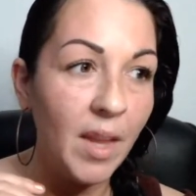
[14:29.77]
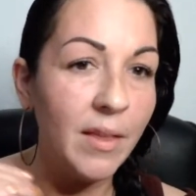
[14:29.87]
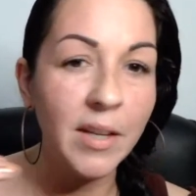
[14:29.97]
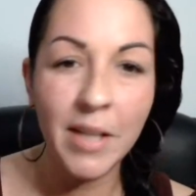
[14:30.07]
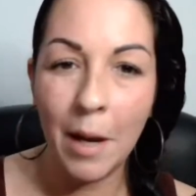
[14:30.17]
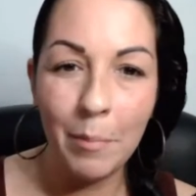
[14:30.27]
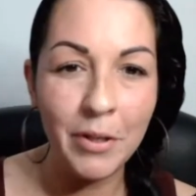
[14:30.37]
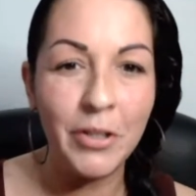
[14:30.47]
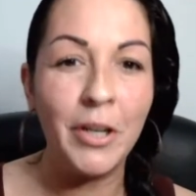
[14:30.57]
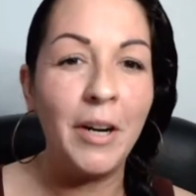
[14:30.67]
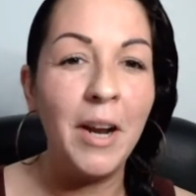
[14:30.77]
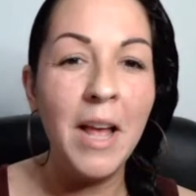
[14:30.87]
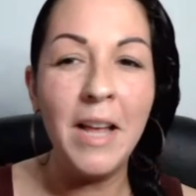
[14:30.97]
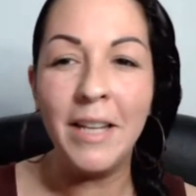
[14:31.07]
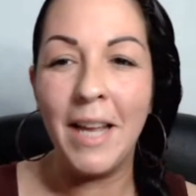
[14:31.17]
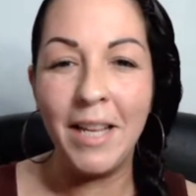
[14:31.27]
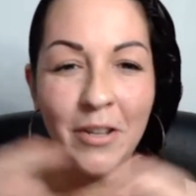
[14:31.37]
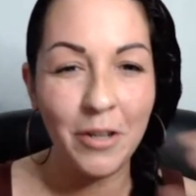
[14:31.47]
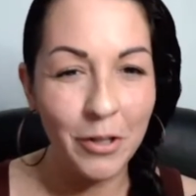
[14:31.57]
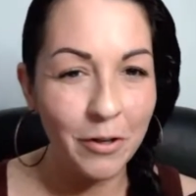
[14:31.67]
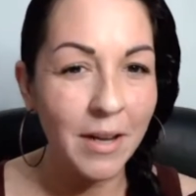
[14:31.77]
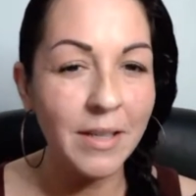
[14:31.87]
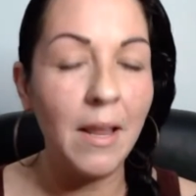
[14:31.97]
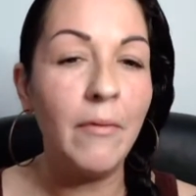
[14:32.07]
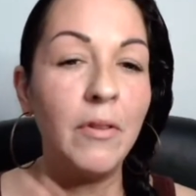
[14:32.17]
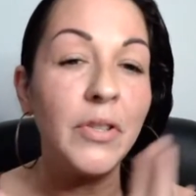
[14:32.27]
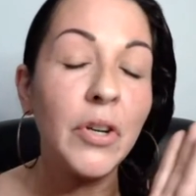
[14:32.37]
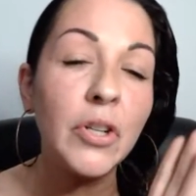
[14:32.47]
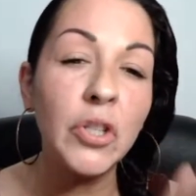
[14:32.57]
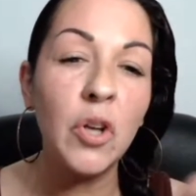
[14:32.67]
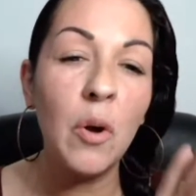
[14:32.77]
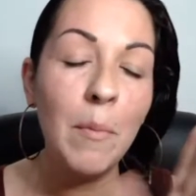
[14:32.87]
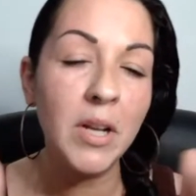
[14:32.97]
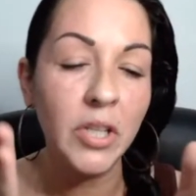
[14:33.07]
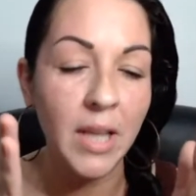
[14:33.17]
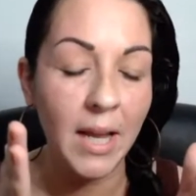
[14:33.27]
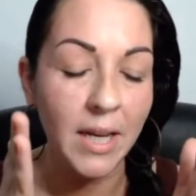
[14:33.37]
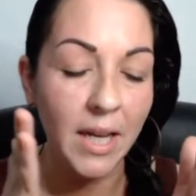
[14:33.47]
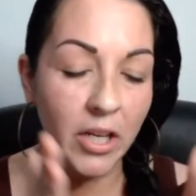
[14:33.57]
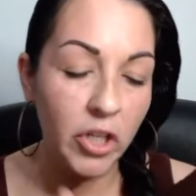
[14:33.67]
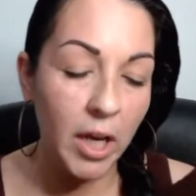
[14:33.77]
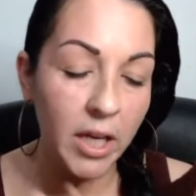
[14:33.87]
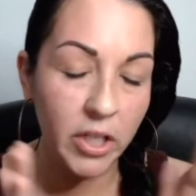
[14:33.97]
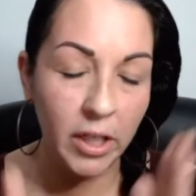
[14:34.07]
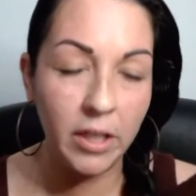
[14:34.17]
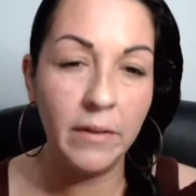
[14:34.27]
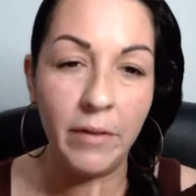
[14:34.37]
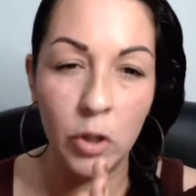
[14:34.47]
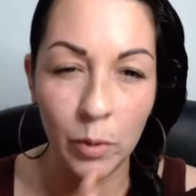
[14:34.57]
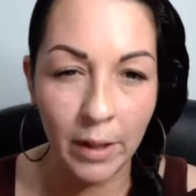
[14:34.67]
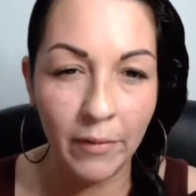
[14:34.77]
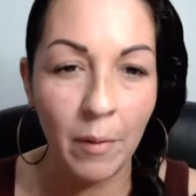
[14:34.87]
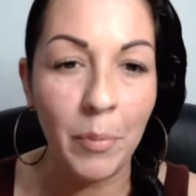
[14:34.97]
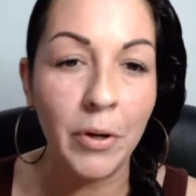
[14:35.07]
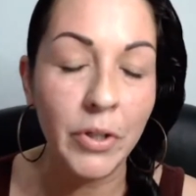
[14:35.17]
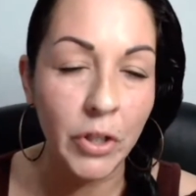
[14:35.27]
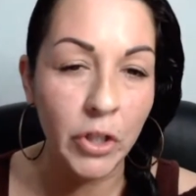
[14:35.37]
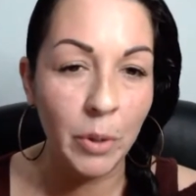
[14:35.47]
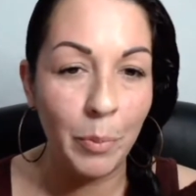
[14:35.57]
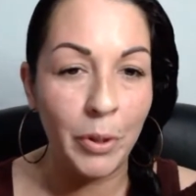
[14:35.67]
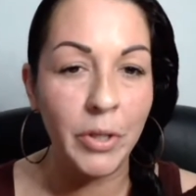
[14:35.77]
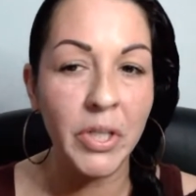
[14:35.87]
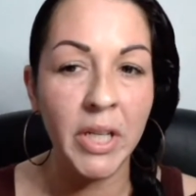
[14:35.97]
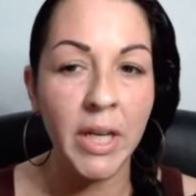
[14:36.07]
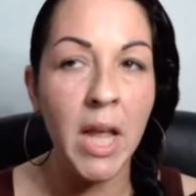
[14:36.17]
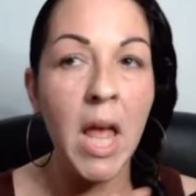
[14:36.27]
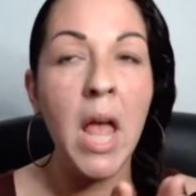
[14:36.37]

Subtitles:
the temperature, like your stress levels. There's so much that can change individually from person to person